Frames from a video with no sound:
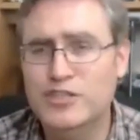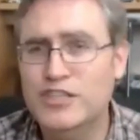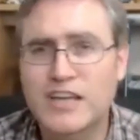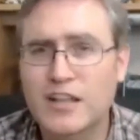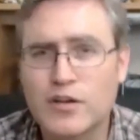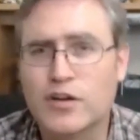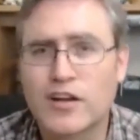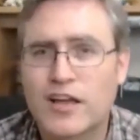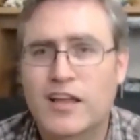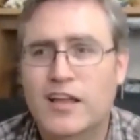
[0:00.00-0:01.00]
Color.
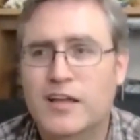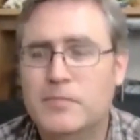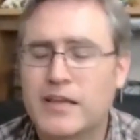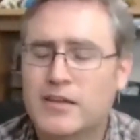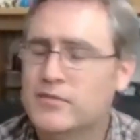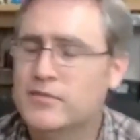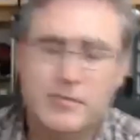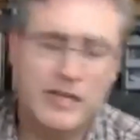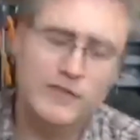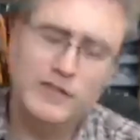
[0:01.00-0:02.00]
My
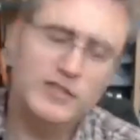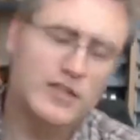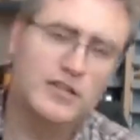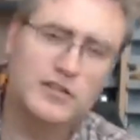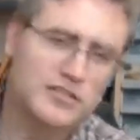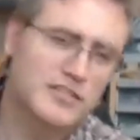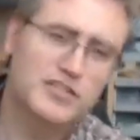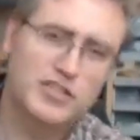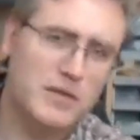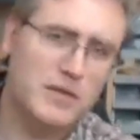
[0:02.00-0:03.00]
DaVinci Color is in the
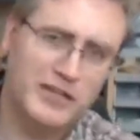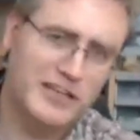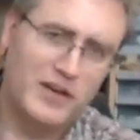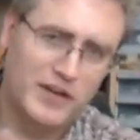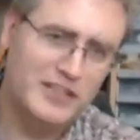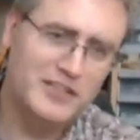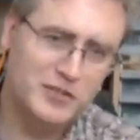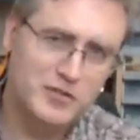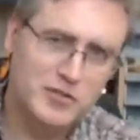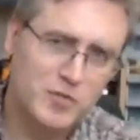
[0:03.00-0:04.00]
shop right now. I need to do
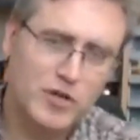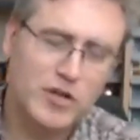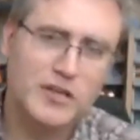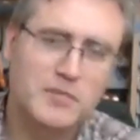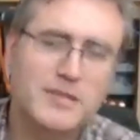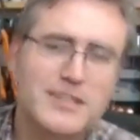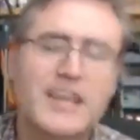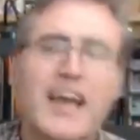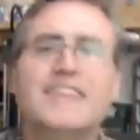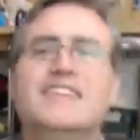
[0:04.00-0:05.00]
some work on it. But the
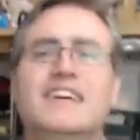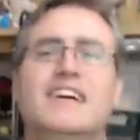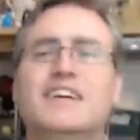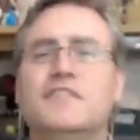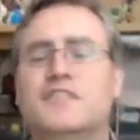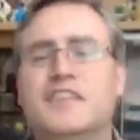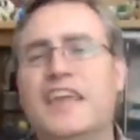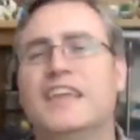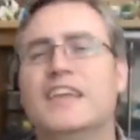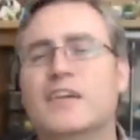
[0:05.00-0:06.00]
idea of
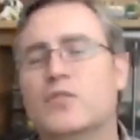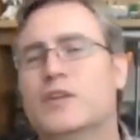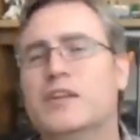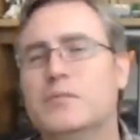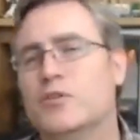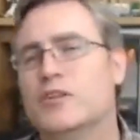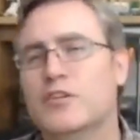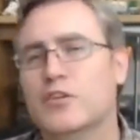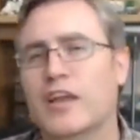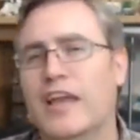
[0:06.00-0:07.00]
taking a 3D
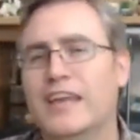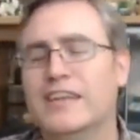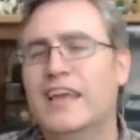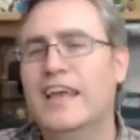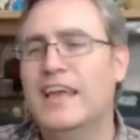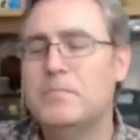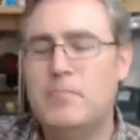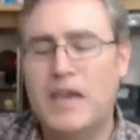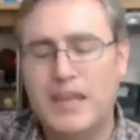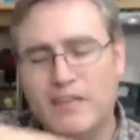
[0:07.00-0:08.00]
printer and
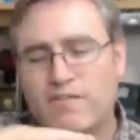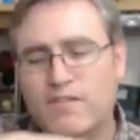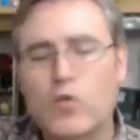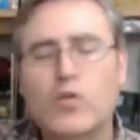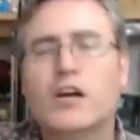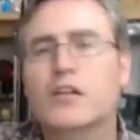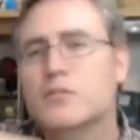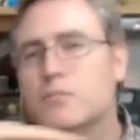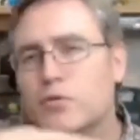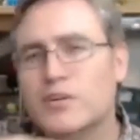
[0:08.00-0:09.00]
embedding full
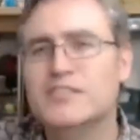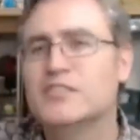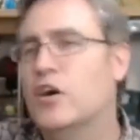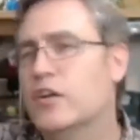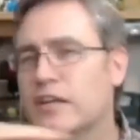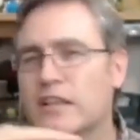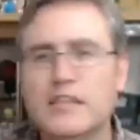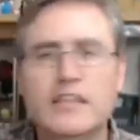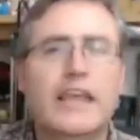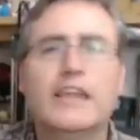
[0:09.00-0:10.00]
color prints on it
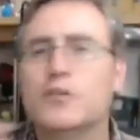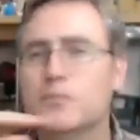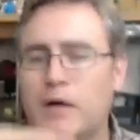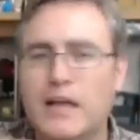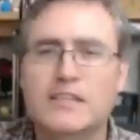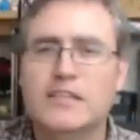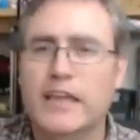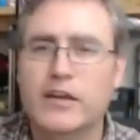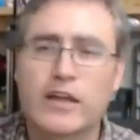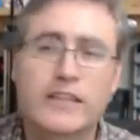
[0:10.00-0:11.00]
layer by
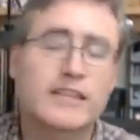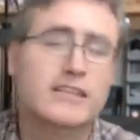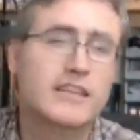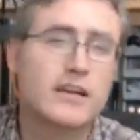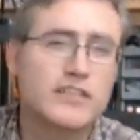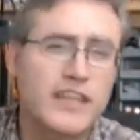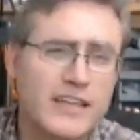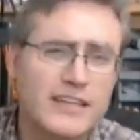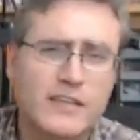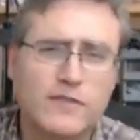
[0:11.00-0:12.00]
layer, and their
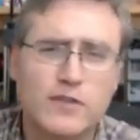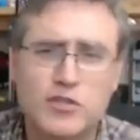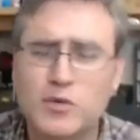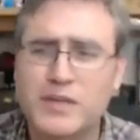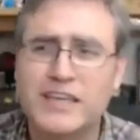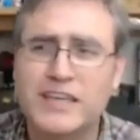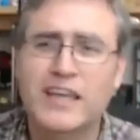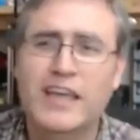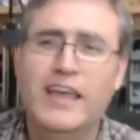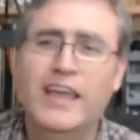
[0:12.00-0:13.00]
technique for doing it
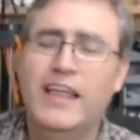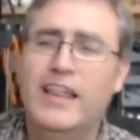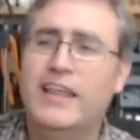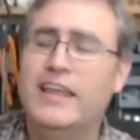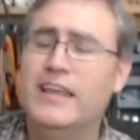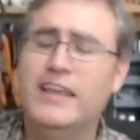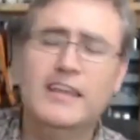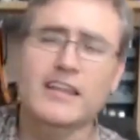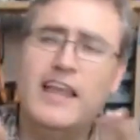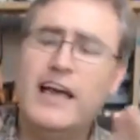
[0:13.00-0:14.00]

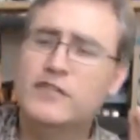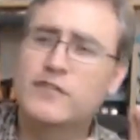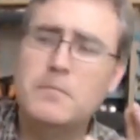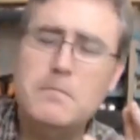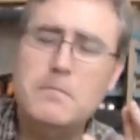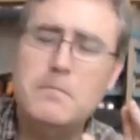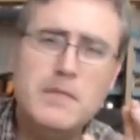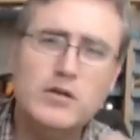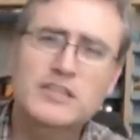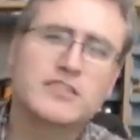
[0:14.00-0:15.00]
allows for
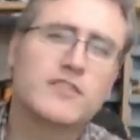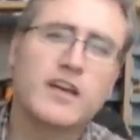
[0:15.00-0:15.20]
millions of